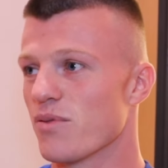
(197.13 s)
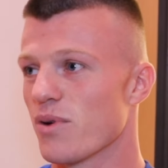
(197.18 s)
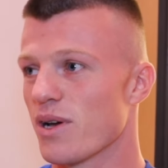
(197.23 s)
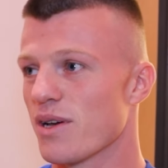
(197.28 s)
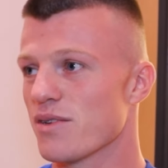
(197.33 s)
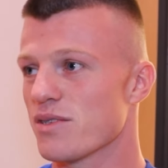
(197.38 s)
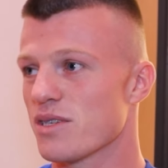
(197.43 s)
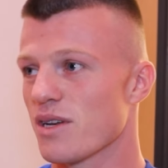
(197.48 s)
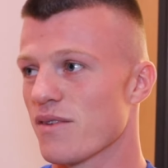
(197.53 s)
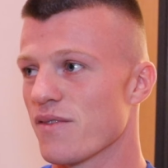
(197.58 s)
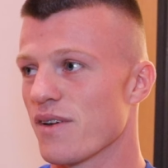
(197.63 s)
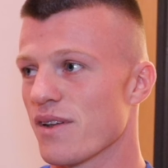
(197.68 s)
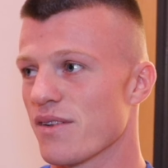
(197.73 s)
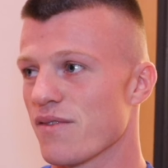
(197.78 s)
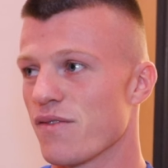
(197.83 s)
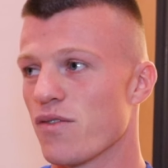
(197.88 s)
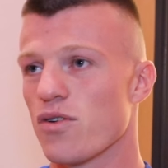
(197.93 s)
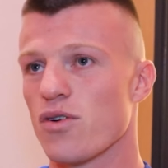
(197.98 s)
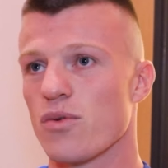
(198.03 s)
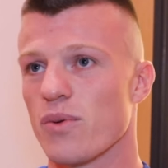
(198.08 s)
whereas I've had
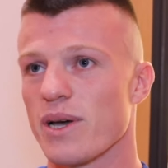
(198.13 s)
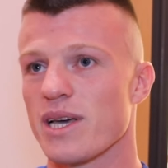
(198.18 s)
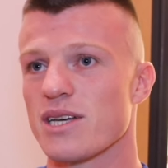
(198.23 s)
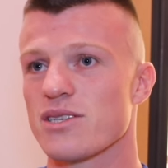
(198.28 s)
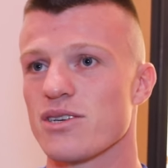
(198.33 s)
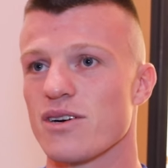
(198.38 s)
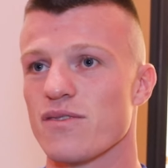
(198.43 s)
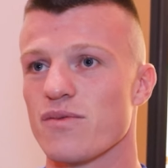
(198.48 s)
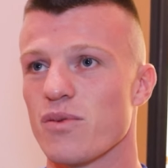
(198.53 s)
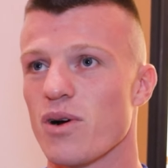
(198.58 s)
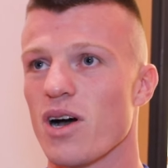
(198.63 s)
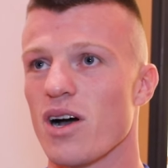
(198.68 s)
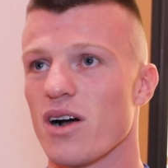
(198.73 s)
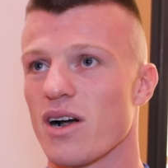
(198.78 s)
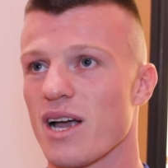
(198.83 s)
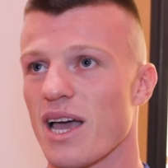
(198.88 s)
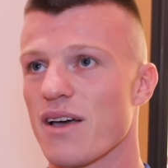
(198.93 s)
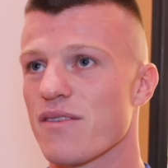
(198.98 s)
four weeks off work,